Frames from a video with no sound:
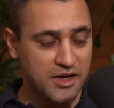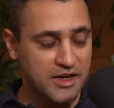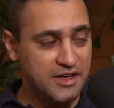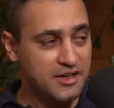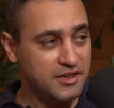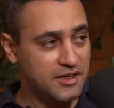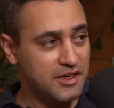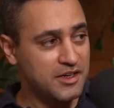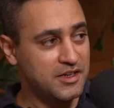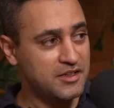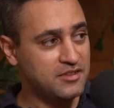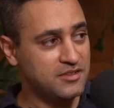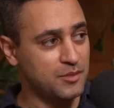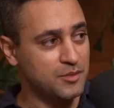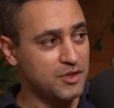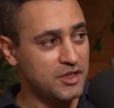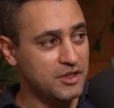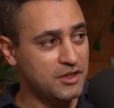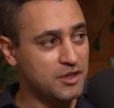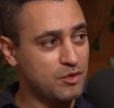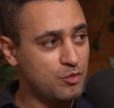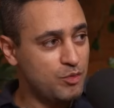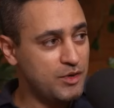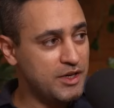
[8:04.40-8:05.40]
It is
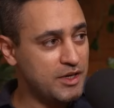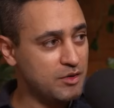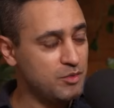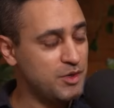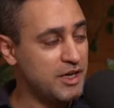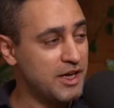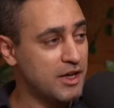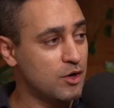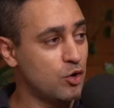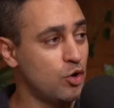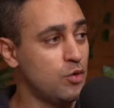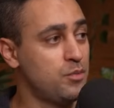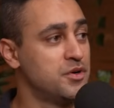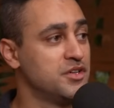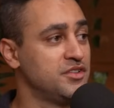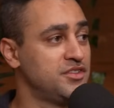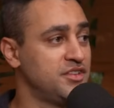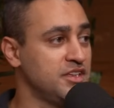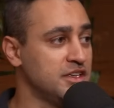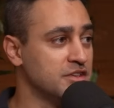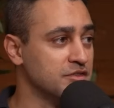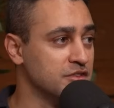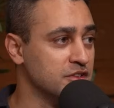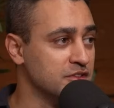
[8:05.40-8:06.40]
something that we can all
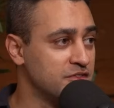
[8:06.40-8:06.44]
perceive.